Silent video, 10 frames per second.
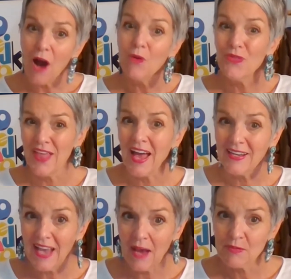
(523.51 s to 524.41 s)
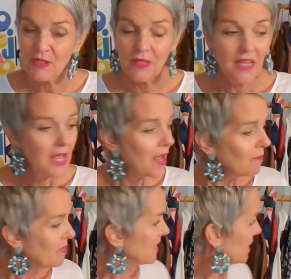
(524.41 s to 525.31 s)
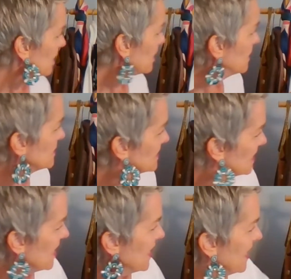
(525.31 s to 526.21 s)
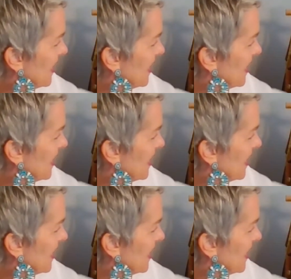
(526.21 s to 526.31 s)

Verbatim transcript: out that capsule because